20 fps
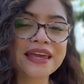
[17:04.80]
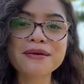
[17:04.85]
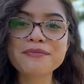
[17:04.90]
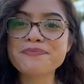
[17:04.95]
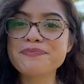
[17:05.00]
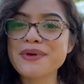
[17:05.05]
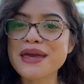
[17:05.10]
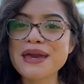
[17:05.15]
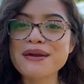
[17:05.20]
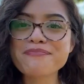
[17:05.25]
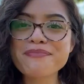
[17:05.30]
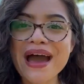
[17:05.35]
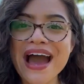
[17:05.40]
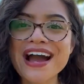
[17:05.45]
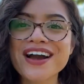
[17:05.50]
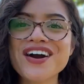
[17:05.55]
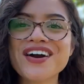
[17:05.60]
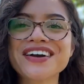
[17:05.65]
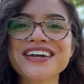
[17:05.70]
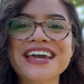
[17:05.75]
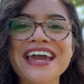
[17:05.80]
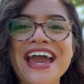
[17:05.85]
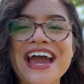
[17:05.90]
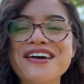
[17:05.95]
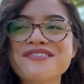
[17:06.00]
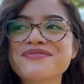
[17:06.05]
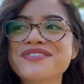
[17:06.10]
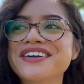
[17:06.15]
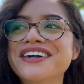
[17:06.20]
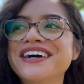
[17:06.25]
being back on
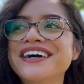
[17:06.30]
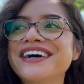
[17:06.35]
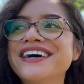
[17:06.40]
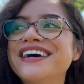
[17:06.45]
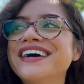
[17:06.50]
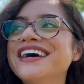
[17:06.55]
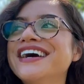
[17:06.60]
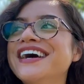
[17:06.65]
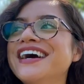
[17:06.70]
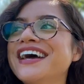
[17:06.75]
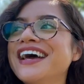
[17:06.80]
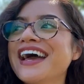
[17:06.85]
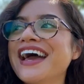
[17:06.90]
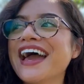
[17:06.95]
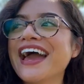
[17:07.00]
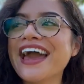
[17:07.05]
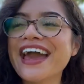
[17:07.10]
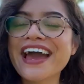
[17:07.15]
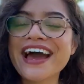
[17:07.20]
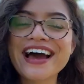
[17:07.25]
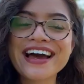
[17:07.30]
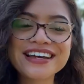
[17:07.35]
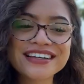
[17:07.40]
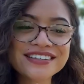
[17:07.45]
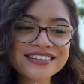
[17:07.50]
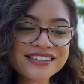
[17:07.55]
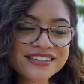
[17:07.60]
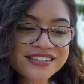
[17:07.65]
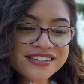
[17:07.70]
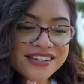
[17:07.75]
camera.
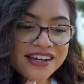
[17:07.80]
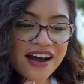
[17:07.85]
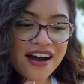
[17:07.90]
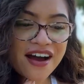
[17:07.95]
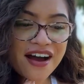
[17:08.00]
And